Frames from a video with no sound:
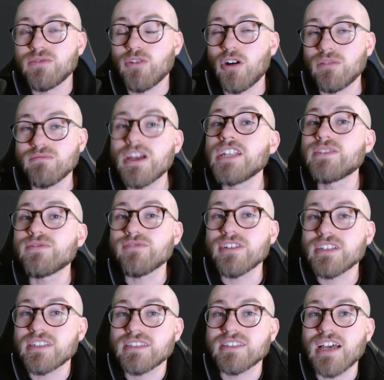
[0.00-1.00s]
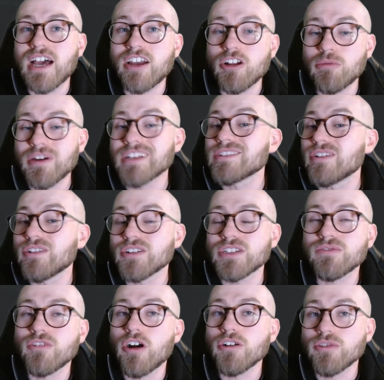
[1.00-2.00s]
all, it's free to sign up as long as
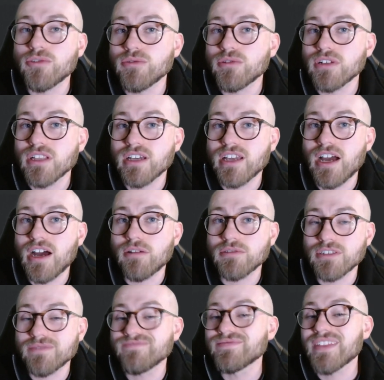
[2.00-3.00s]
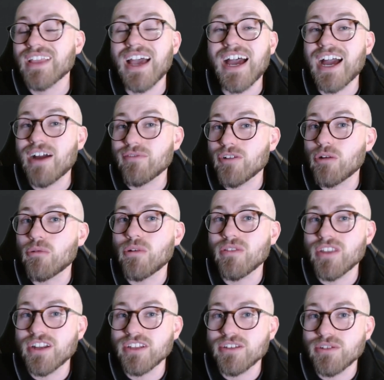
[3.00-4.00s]
you've got a Google account. I've got one
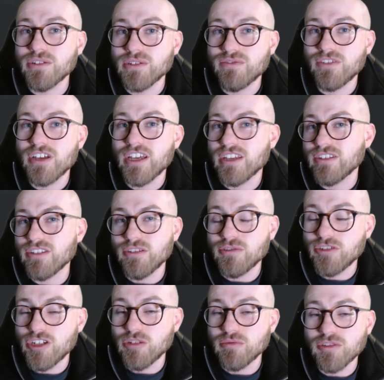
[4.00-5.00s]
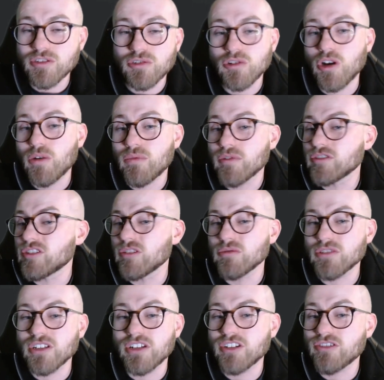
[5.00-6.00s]
that I use for YouTube and stuff, so I'm
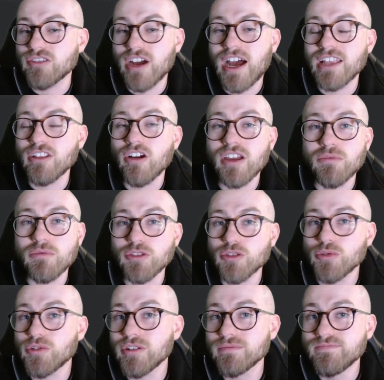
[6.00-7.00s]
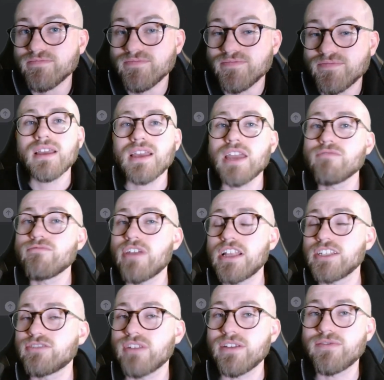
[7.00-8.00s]
just going to try login with Google. Okay, really
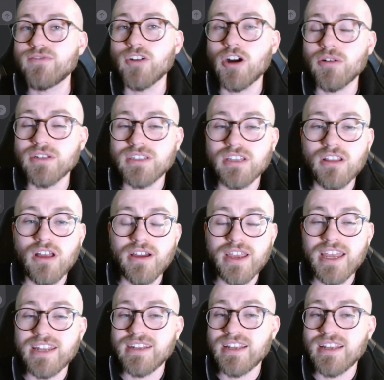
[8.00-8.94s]
straightforward to log in,